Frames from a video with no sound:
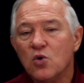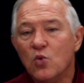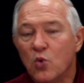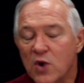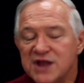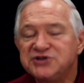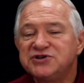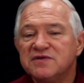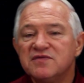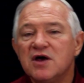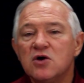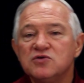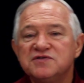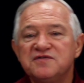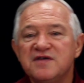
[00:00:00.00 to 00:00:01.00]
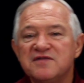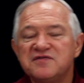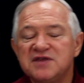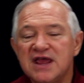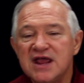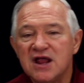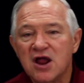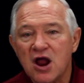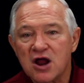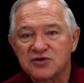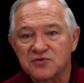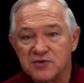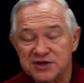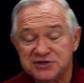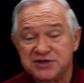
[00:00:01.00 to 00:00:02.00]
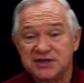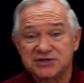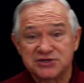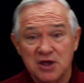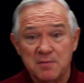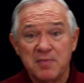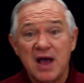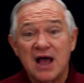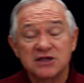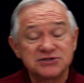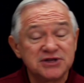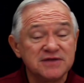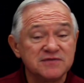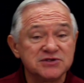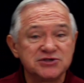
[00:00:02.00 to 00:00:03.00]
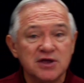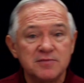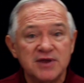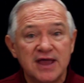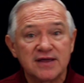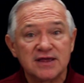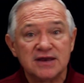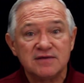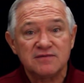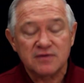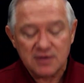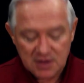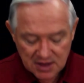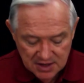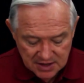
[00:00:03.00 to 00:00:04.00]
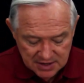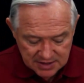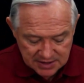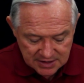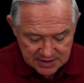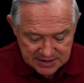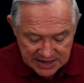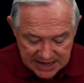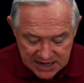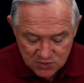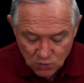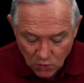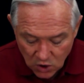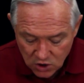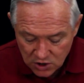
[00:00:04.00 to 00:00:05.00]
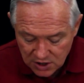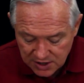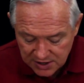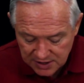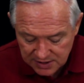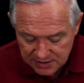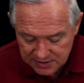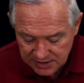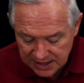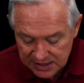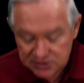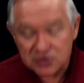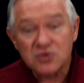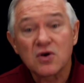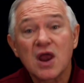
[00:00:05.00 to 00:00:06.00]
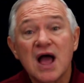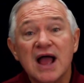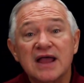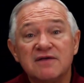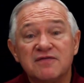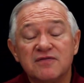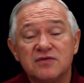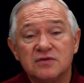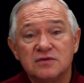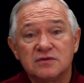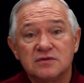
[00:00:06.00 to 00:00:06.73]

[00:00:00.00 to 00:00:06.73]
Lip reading: Which of those 15 characteristics, some positive and some negative, need work in your life?